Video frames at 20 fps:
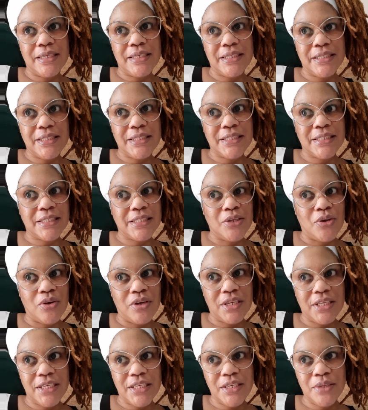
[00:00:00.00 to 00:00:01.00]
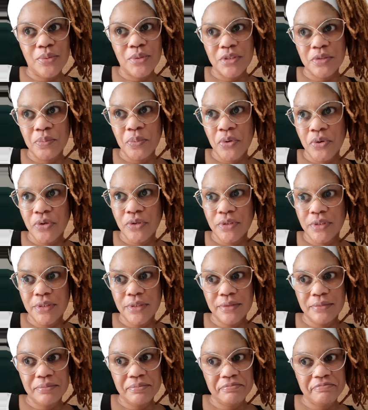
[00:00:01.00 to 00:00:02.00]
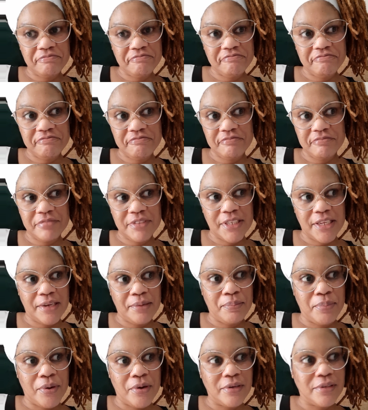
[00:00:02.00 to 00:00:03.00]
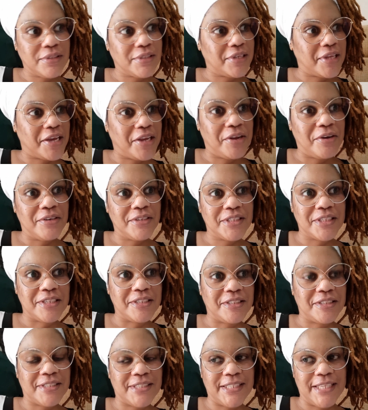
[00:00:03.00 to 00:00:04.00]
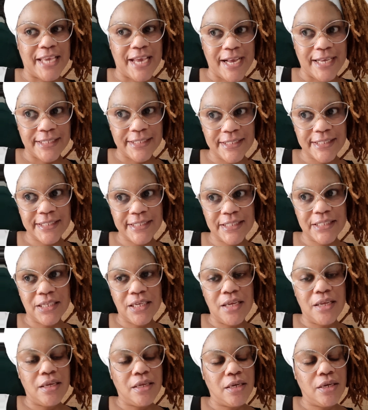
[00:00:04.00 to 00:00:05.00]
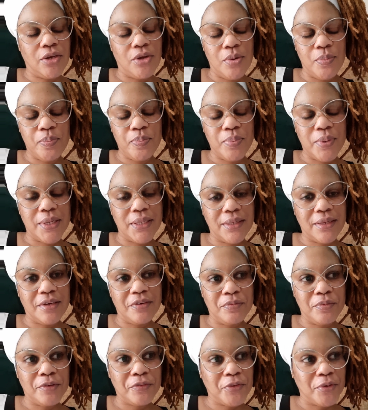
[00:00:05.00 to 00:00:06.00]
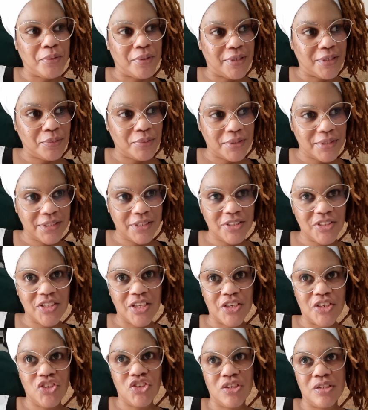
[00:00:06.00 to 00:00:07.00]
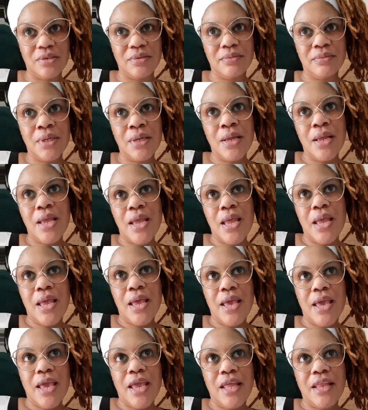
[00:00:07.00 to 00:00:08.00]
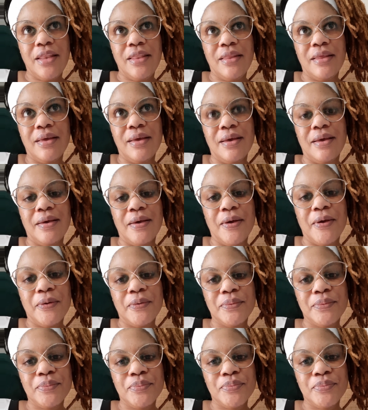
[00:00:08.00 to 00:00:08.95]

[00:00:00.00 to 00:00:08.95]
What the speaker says: this young lady, was born 10 pounds, 9 ounces. Yes. Nope, I didn't give birth to her. It was a C-section. And